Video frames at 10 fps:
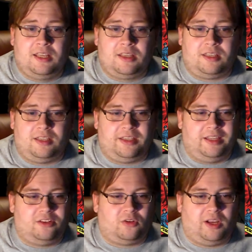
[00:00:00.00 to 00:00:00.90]
He
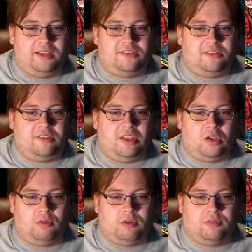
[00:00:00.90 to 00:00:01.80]
again tries to take
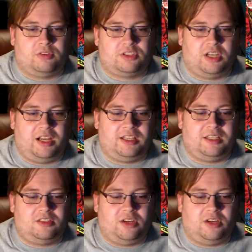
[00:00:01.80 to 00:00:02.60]
over for Johnny,